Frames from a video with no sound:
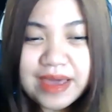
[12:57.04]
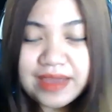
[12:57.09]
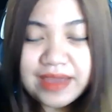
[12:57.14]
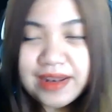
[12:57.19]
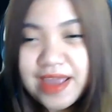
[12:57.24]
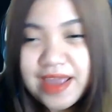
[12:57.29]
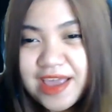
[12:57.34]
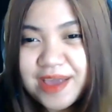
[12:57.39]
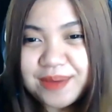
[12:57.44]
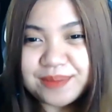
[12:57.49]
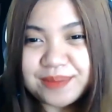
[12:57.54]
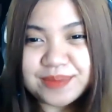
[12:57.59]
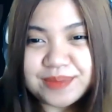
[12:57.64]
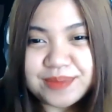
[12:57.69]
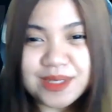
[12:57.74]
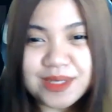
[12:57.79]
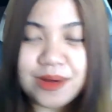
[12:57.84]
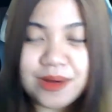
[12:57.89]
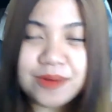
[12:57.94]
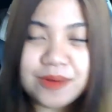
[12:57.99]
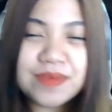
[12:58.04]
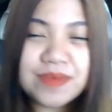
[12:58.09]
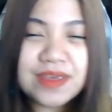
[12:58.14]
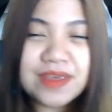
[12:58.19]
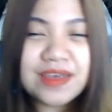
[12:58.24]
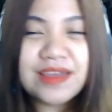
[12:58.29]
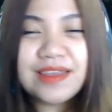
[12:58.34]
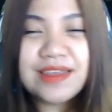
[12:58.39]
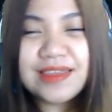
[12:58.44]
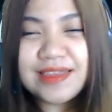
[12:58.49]
name. So
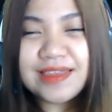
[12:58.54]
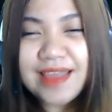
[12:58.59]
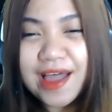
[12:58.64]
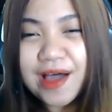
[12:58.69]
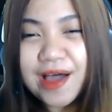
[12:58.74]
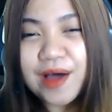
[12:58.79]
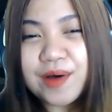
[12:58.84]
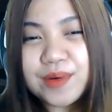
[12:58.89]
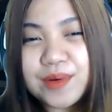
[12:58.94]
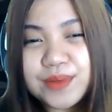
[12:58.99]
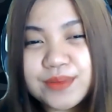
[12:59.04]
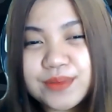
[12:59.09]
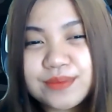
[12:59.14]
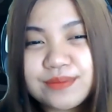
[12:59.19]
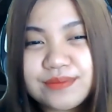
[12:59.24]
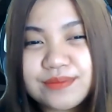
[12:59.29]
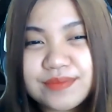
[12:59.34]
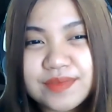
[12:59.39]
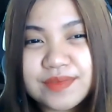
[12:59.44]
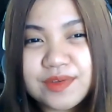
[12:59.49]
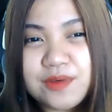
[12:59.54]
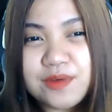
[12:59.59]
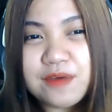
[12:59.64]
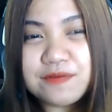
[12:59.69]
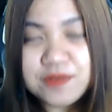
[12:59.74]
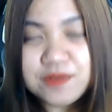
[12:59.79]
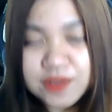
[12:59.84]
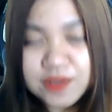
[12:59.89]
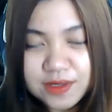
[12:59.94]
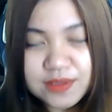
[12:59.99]
now
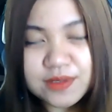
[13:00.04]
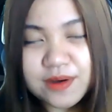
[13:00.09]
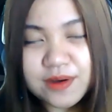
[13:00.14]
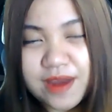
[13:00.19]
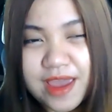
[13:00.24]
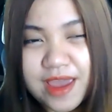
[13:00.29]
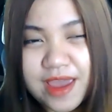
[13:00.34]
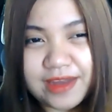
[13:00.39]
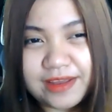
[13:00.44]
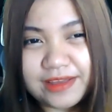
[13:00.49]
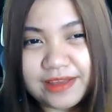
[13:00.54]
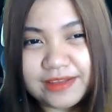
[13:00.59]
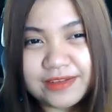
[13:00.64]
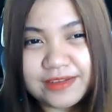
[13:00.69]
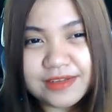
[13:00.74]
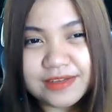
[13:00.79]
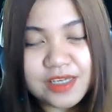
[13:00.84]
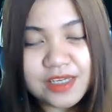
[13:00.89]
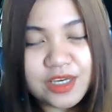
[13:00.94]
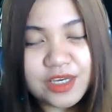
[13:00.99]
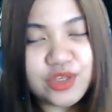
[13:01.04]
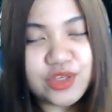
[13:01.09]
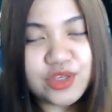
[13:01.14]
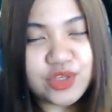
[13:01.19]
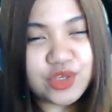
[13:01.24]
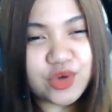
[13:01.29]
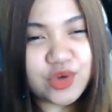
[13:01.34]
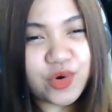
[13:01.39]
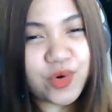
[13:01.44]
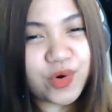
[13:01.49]
we've just created
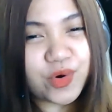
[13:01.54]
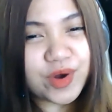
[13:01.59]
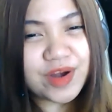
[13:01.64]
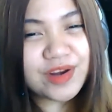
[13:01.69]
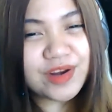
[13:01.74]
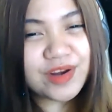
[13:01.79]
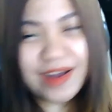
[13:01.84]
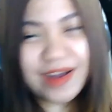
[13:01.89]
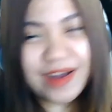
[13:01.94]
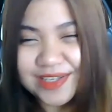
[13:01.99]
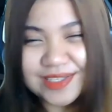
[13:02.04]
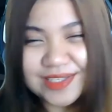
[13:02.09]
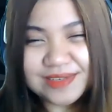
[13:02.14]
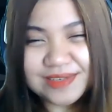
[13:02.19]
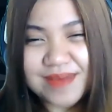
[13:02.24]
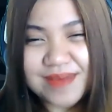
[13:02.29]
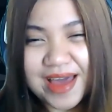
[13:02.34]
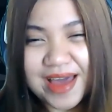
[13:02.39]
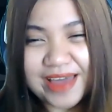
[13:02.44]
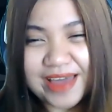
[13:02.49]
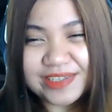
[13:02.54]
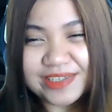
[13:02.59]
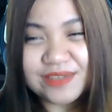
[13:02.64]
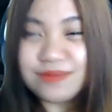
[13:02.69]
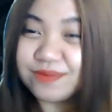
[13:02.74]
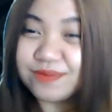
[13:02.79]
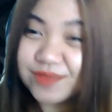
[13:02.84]
your customized